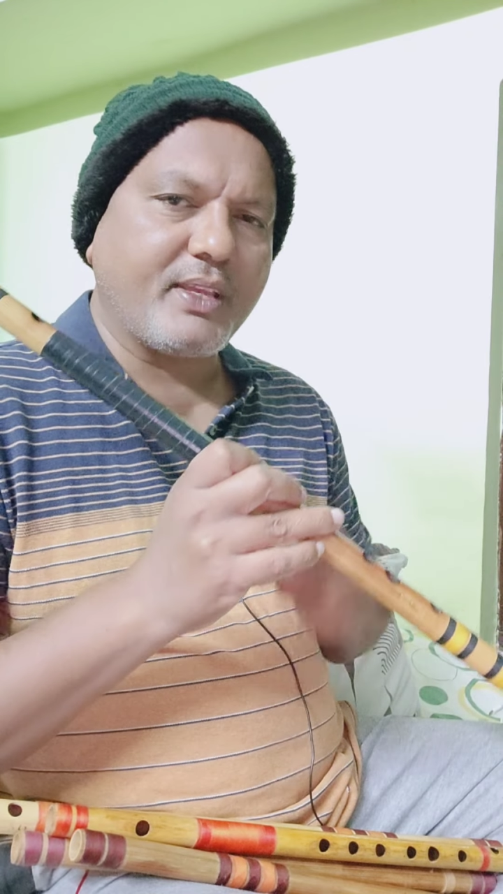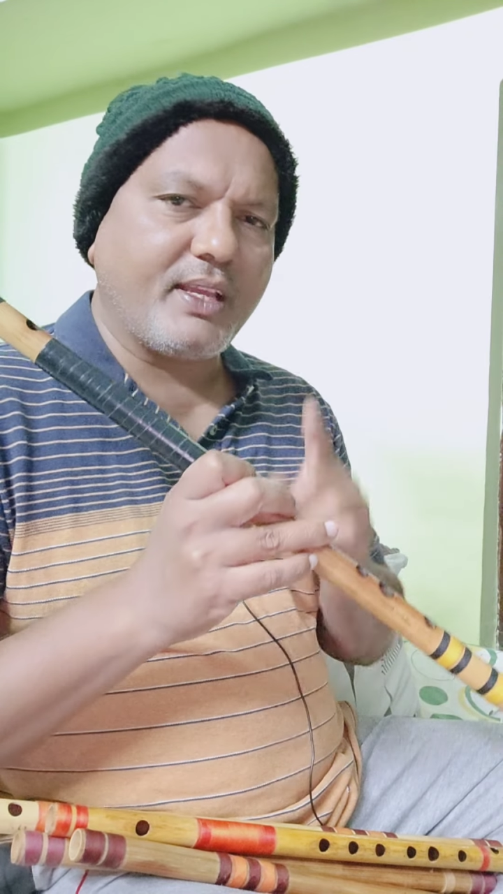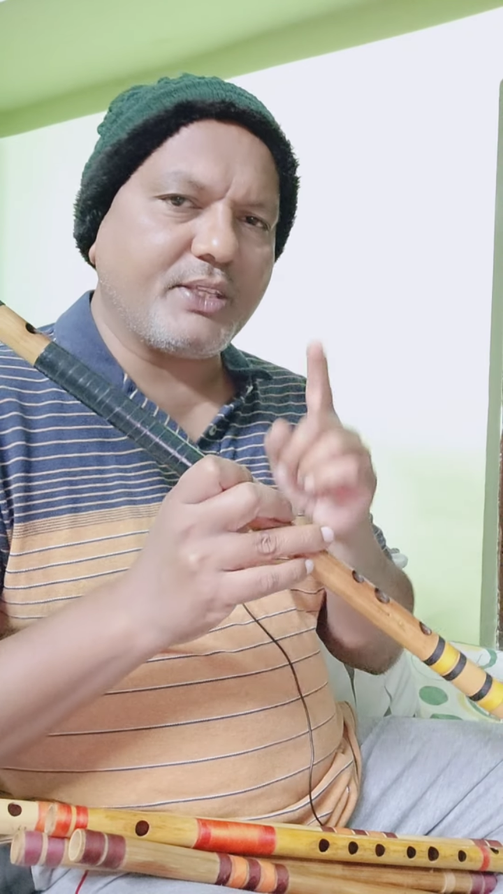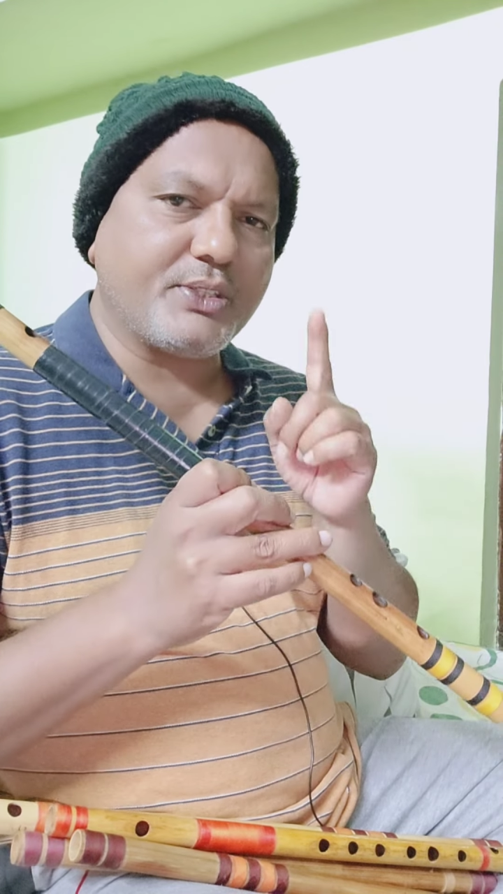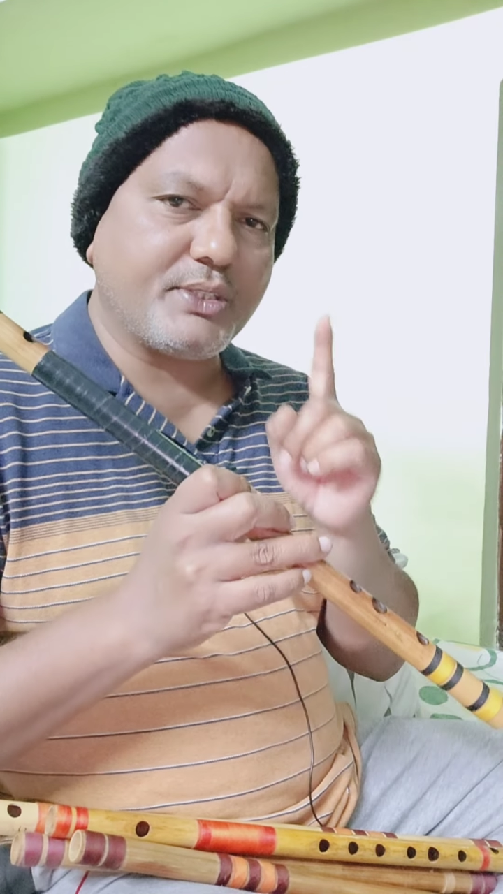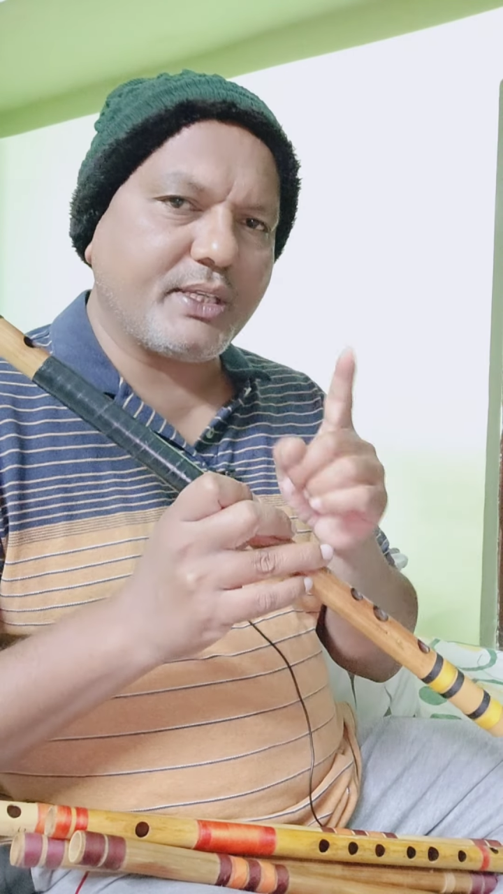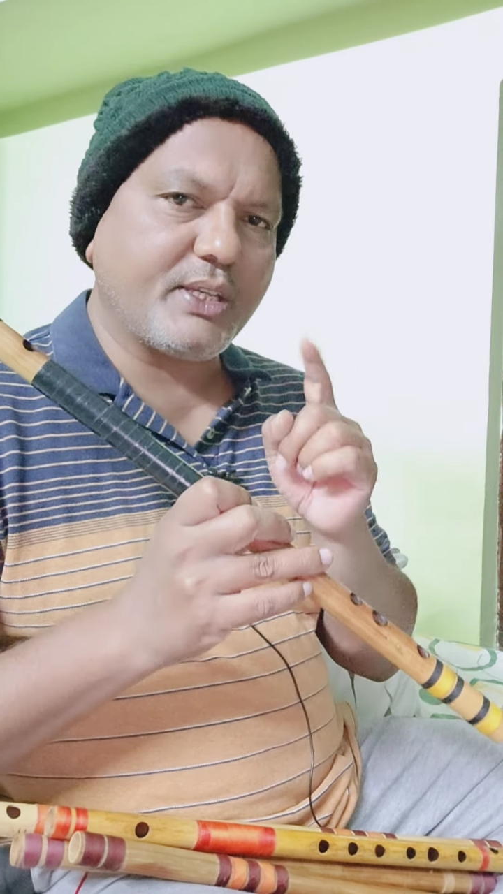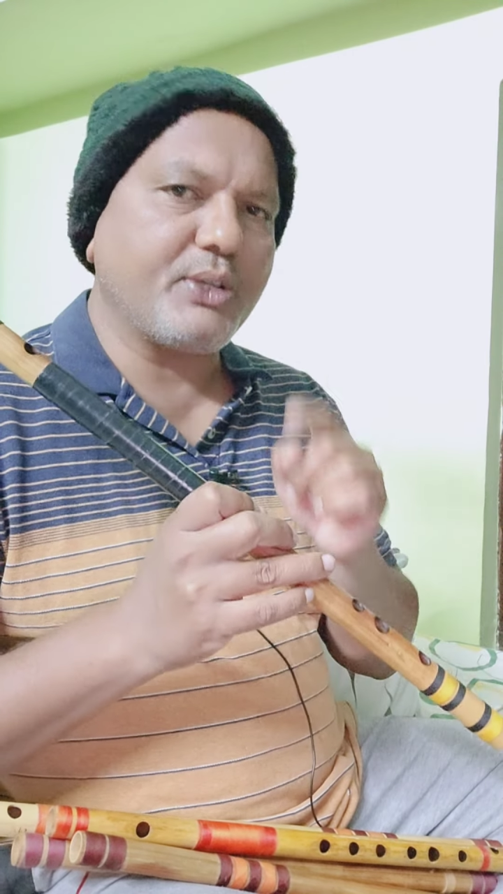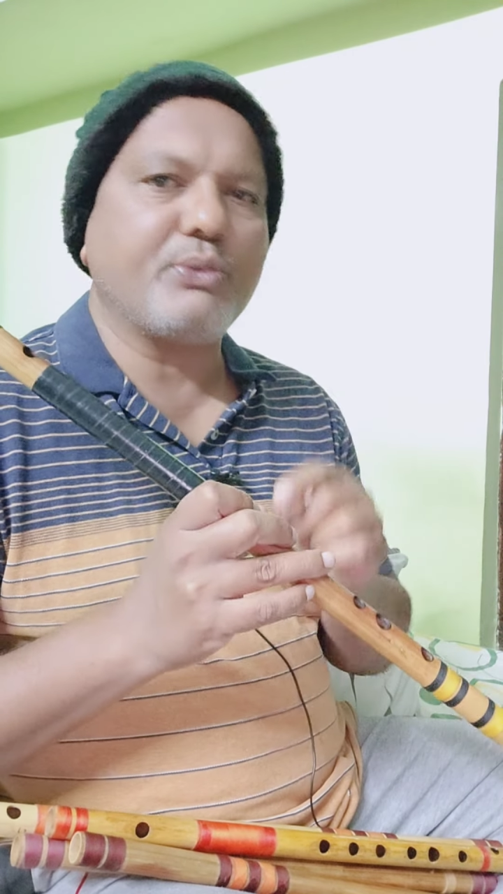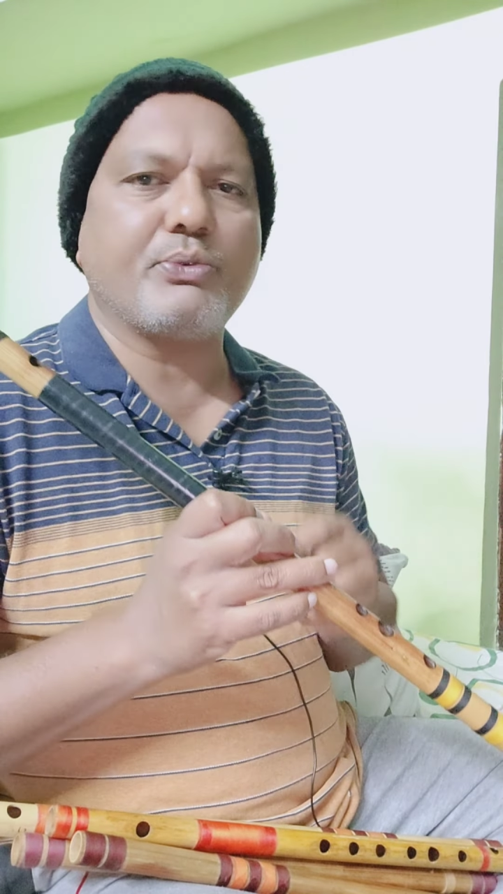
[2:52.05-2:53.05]
a
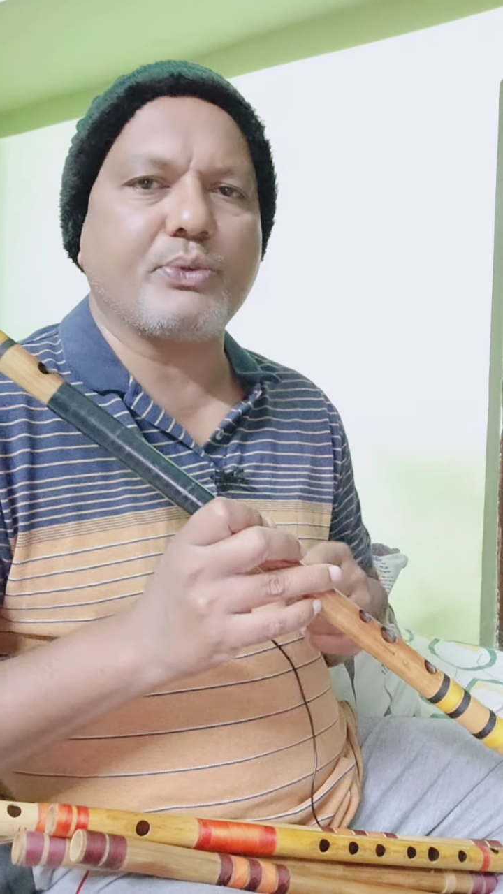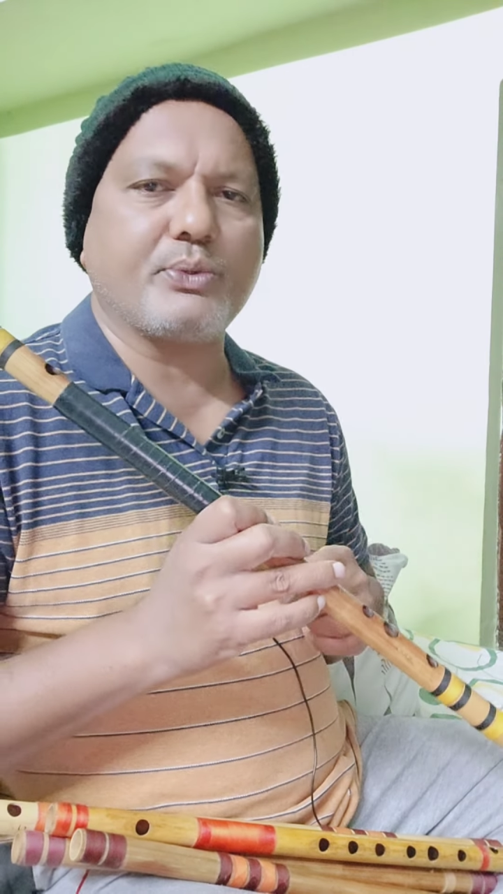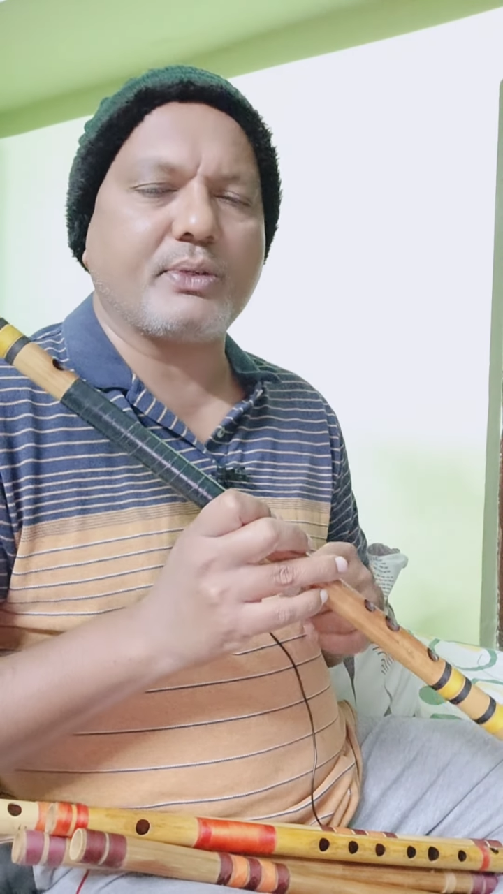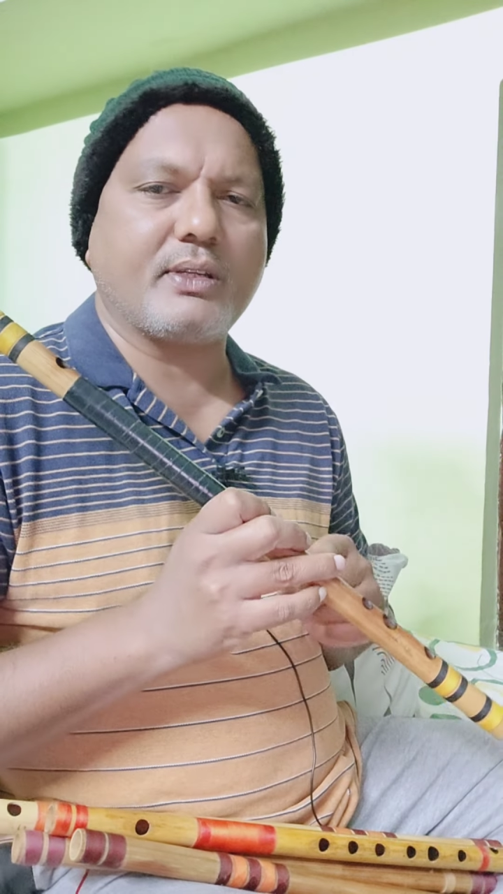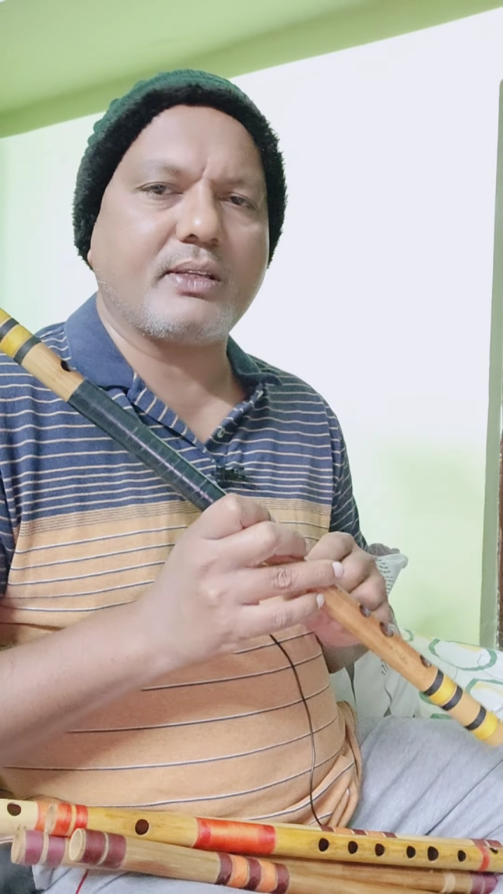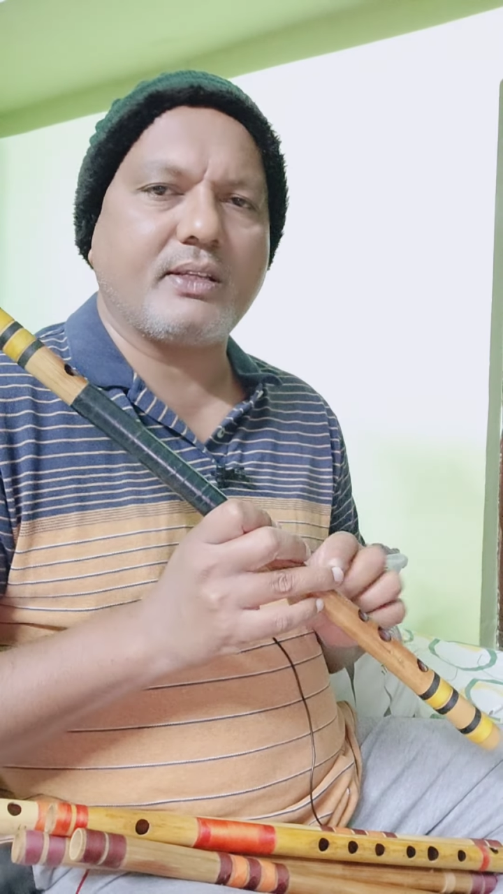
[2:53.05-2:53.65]
single flute.